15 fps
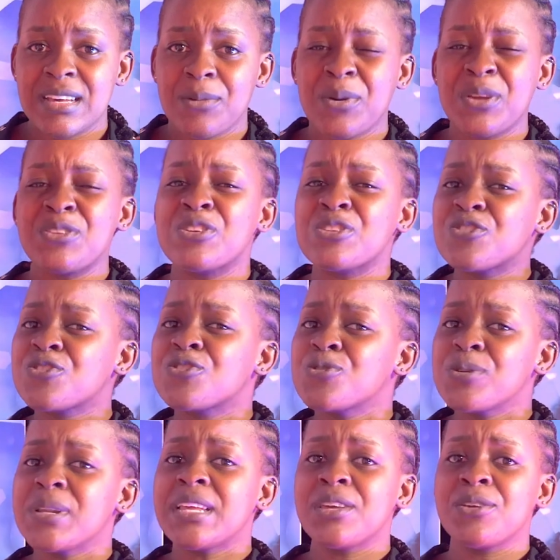when you're
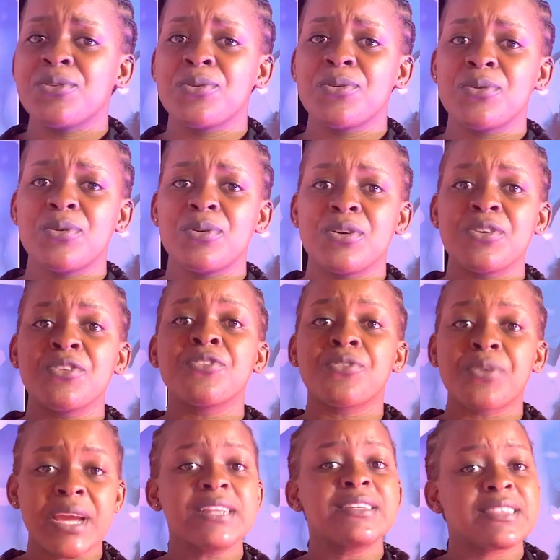truly you,
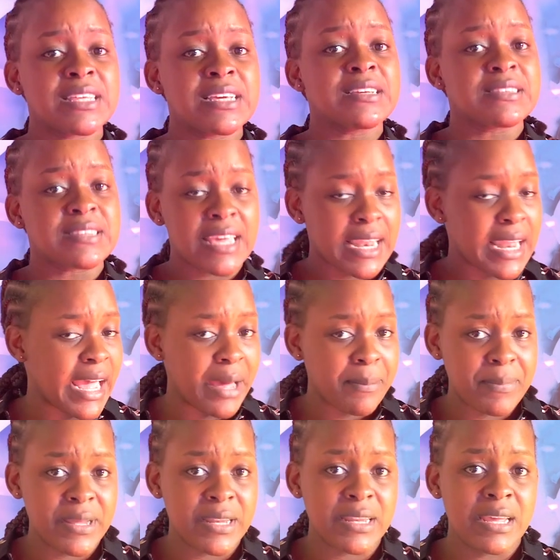great things can
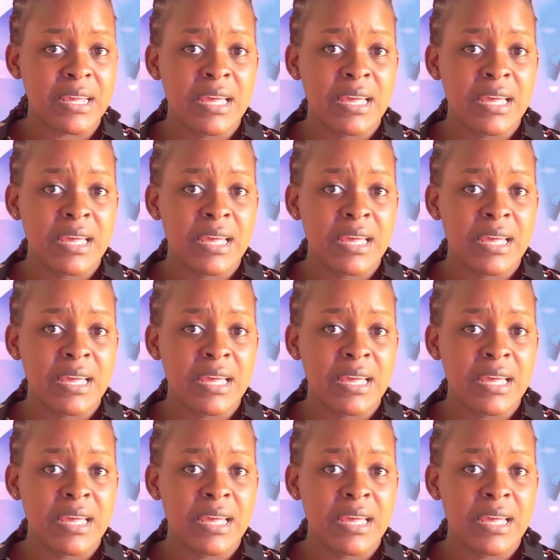happen.